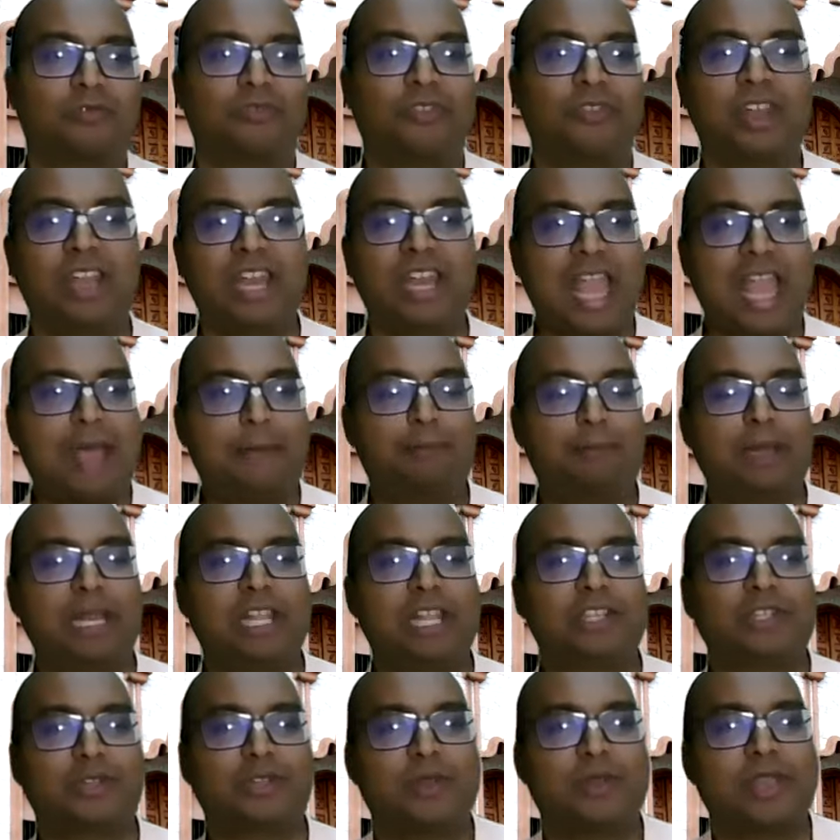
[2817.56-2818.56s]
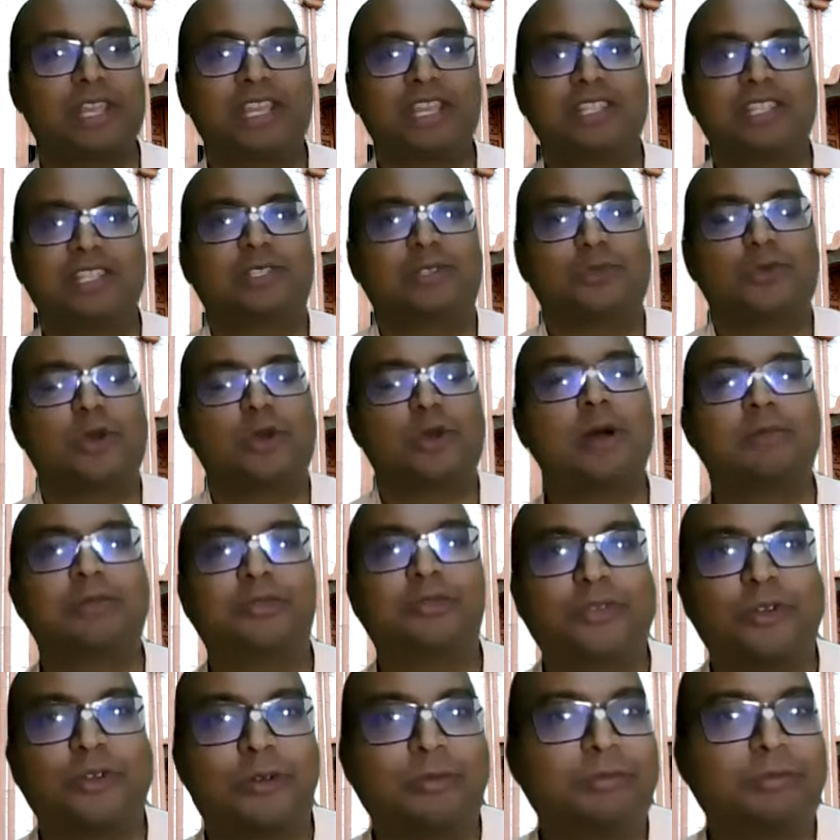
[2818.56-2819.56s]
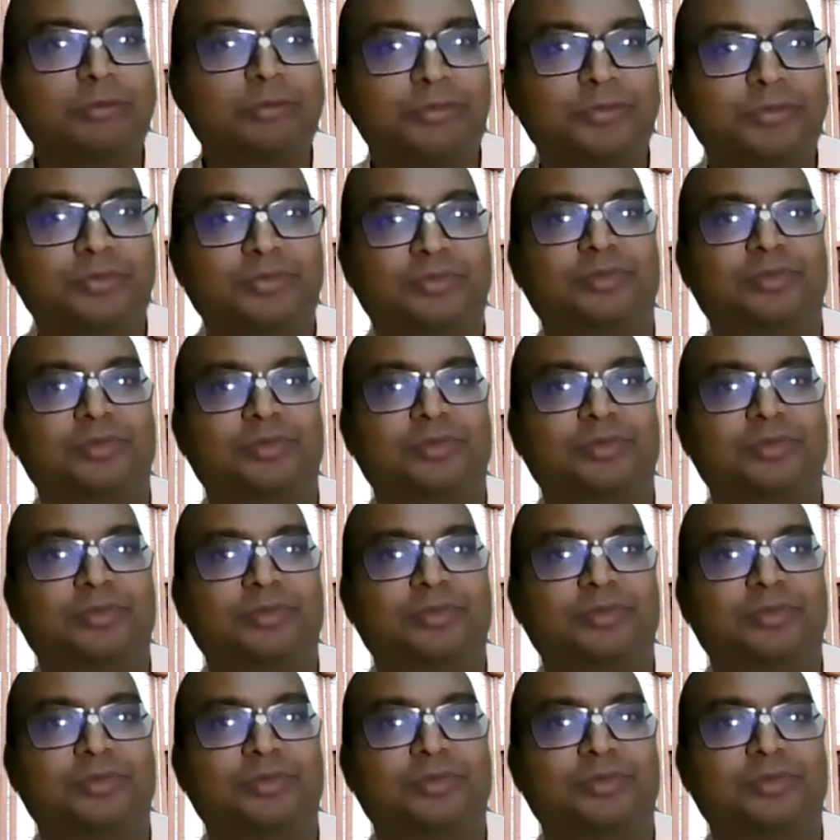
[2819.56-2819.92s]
very happily showing his two-armed form.